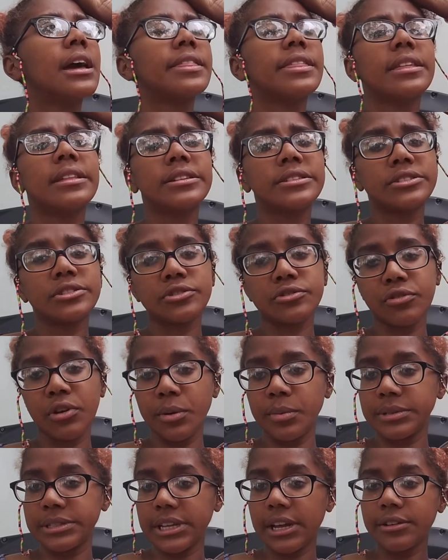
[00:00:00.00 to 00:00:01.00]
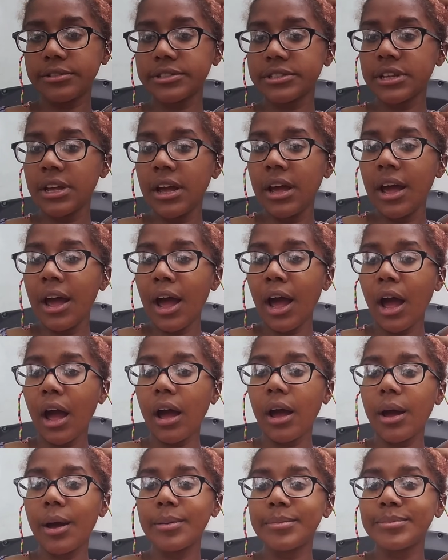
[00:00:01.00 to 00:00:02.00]
I think it's grandma's house.
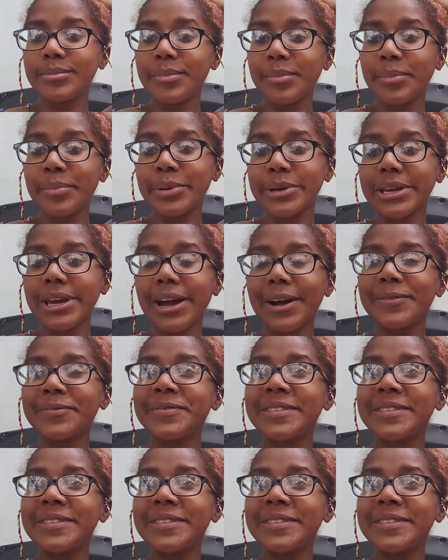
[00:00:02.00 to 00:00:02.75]
Um, but yeah,